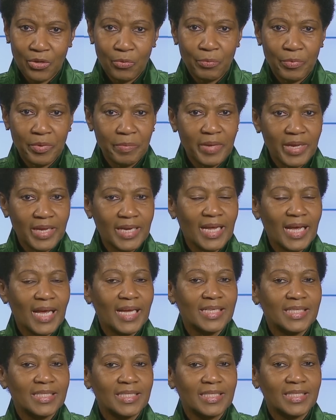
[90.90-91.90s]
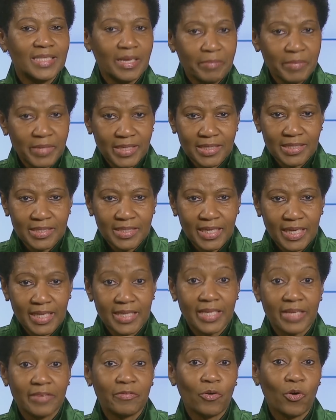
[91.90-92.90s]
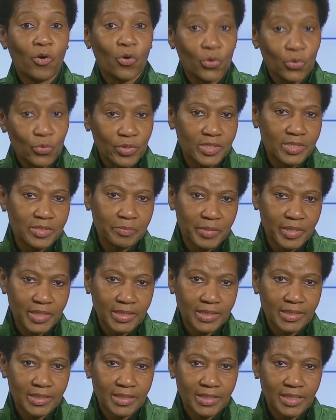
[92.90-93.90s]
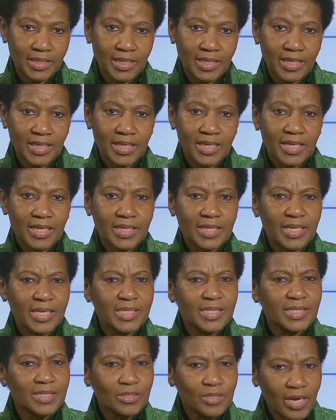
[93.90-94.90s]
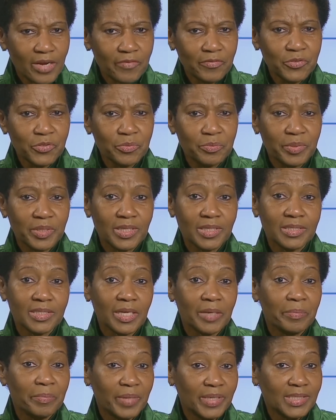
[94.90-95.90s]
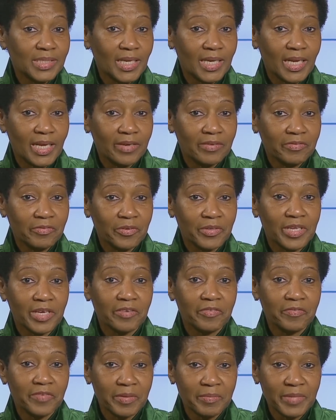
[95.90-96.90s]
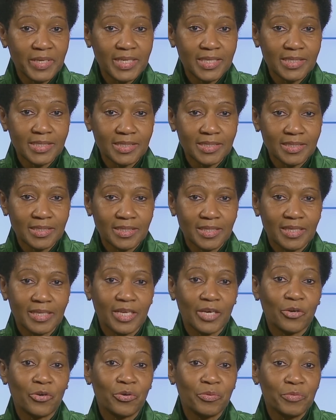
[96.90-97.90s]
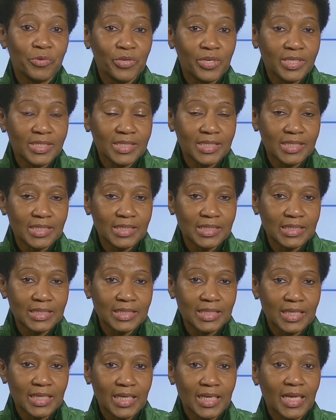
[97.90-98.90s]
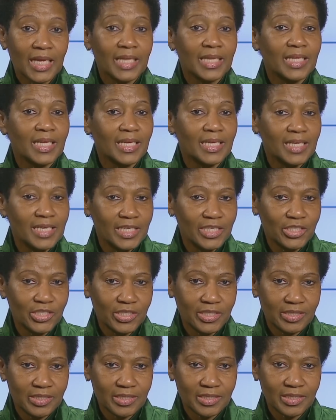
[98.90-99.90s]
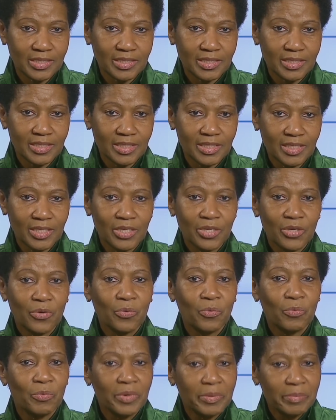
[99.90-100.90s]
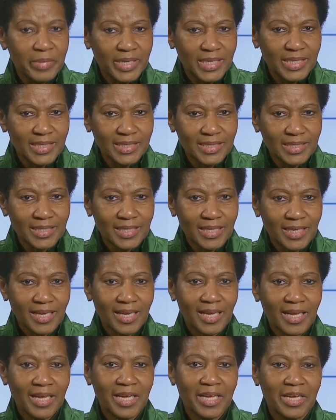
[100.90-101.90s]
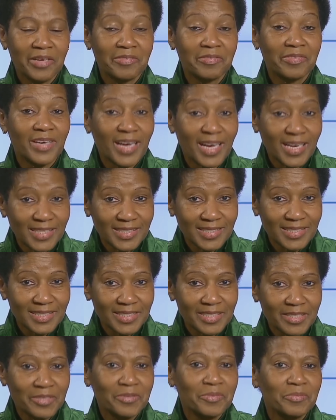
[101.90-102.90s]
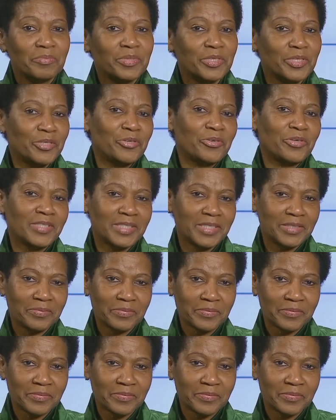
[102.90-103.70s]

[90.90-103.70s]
Women are determined, and they've always been. They strive to build a better life for their families, their communities, and their nations. Women have guts, period.